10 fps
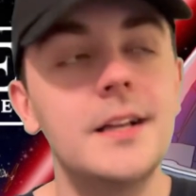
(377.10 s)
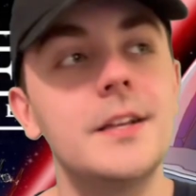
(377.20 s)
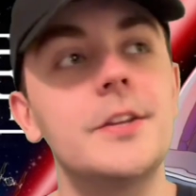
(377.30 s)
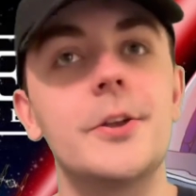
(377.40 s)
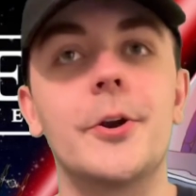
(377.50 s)

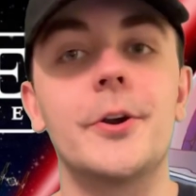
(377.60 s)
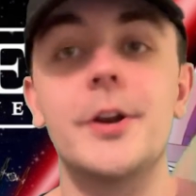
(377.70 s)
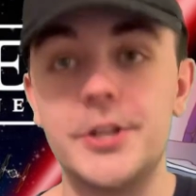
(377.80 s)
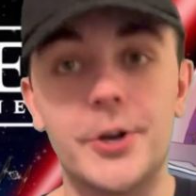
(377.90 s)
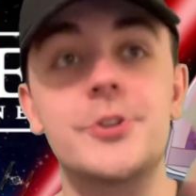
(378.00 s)

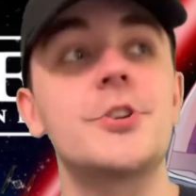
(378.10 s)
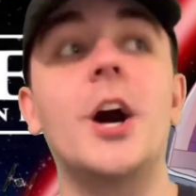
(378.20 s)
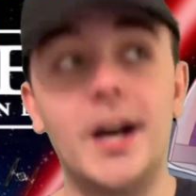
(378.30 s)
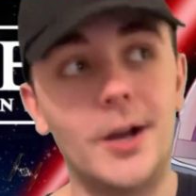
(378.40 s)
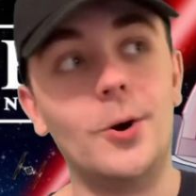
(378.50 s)
your
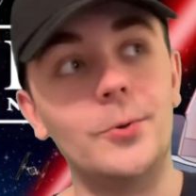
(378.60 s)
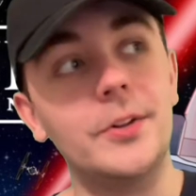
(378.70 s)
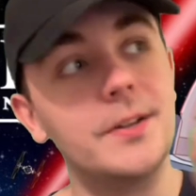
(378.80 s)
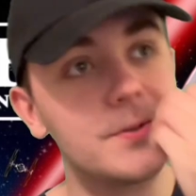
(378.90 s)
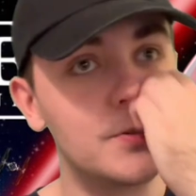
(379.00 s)

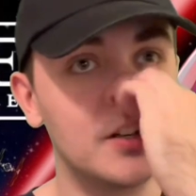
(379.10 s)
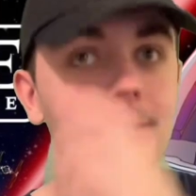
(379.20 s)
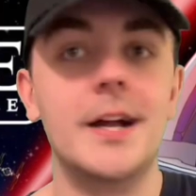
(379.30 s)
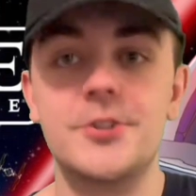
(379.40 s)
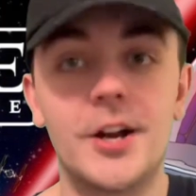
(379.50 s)
child took
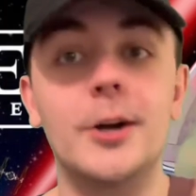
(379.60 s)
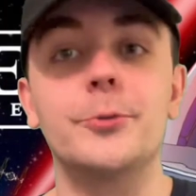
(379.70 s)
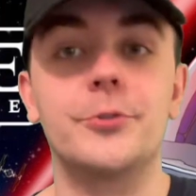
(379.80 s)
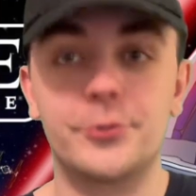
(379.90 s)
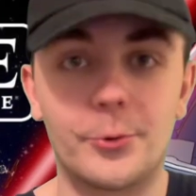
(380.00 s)
my
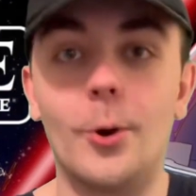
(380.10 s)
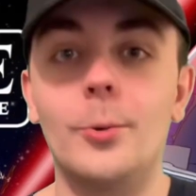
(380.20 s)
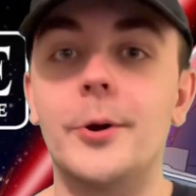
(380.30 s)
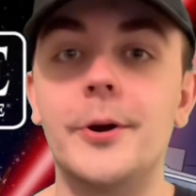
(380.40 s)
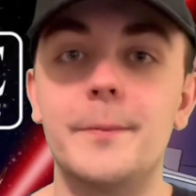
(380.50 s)
child's
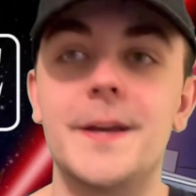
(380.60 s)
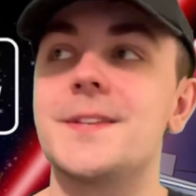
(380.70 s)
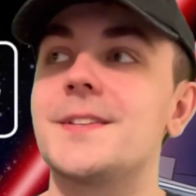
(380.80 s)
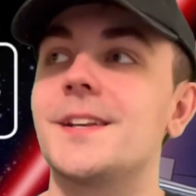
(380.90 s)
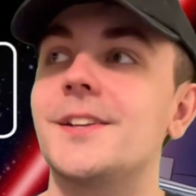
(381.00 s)
stroller,
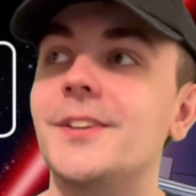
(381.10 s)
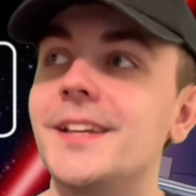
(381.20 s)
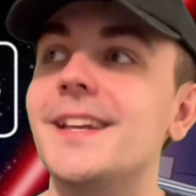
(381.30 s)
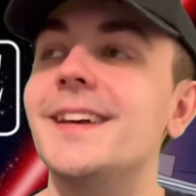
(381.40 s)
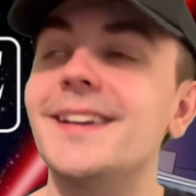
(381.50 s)

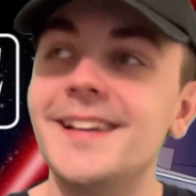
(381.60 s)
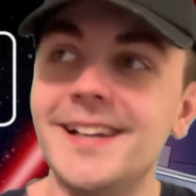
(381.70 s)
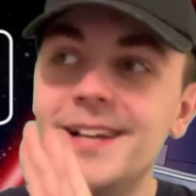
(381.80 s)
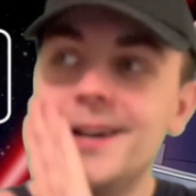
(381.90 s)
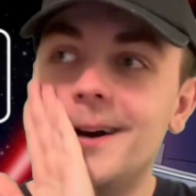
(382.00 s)
basically.
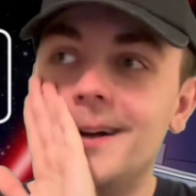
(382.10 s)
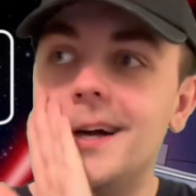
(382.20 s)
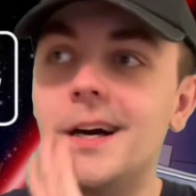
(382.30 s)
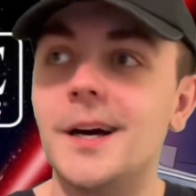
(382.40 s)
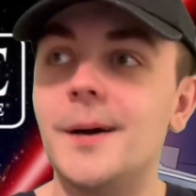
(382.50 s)

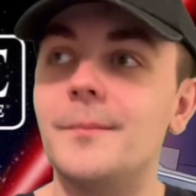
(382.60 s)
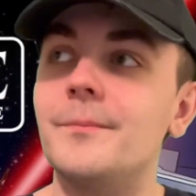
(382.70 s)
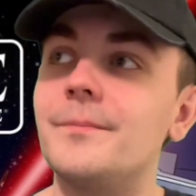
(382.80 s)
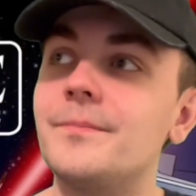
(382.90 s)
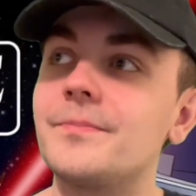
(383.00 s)

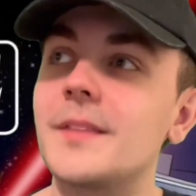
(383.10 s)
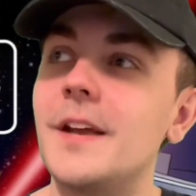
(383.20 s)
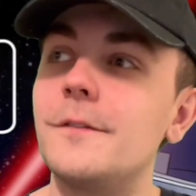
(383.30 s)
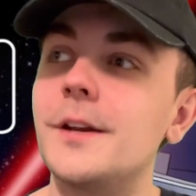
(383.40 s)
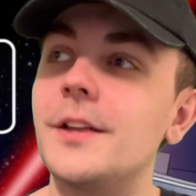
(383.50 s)
I
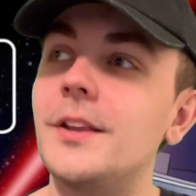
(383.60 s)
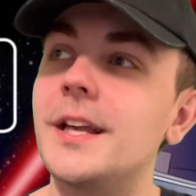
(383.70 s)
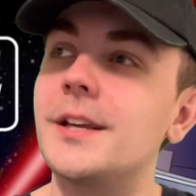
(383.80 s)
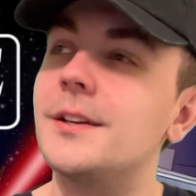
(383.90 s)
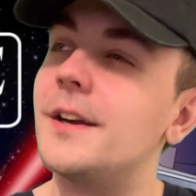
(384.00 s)
forget
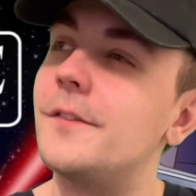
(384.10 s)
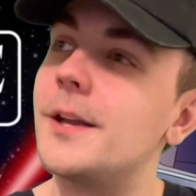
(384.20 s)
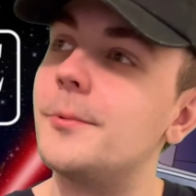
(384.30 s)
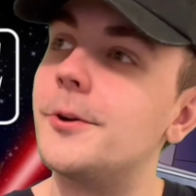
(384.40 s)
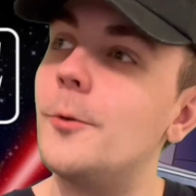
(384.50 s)

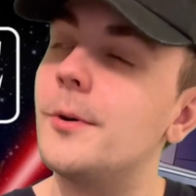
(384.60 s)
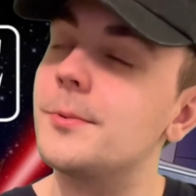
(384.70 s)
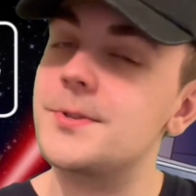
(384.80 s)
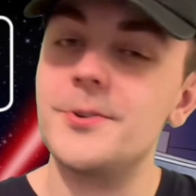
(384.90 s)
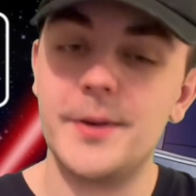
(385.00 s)
what Homer
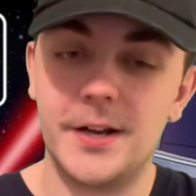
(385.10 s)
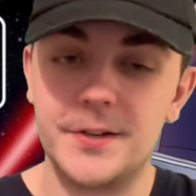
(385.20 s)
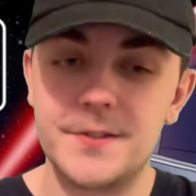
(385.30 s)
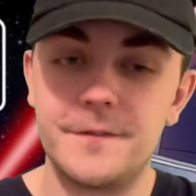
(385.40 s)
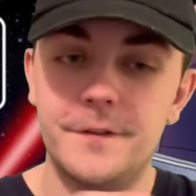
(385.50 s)
was doing on
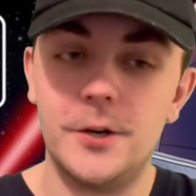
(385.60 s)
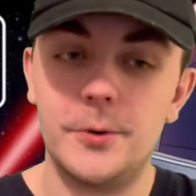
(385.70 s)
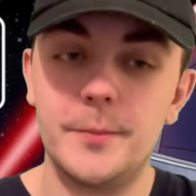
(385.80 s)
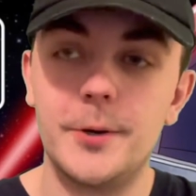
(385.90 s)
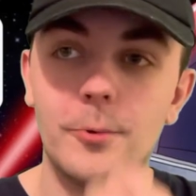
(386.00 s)
his
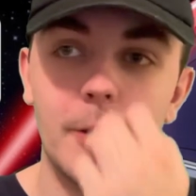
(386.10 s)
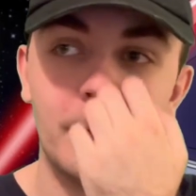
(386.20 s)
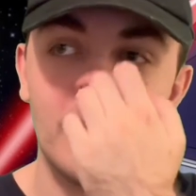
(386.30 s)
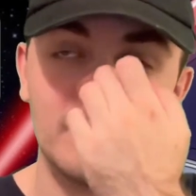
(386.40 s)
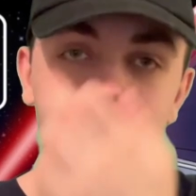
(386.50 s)
phone, but at one
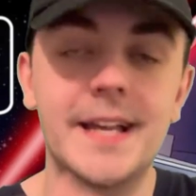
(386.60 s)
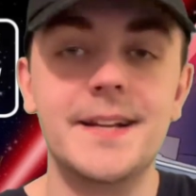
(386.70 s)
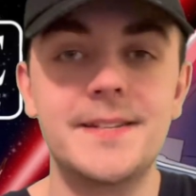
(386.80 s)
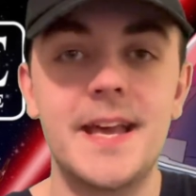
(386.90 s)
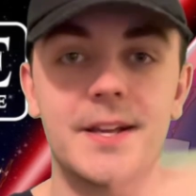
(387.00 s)
point we get
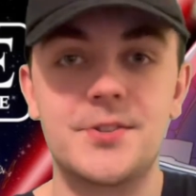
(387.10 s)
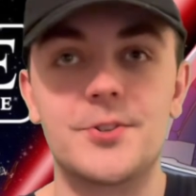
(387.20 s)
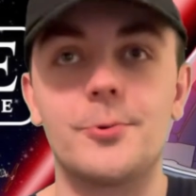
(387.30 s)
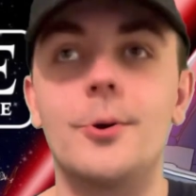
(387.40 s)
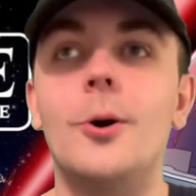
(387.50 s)
a text
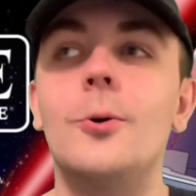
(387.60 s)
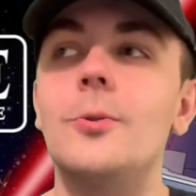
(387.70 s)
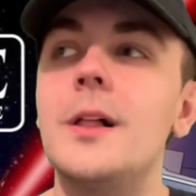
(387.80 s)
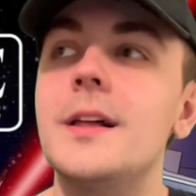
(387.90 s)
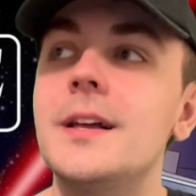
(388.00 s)
scroll,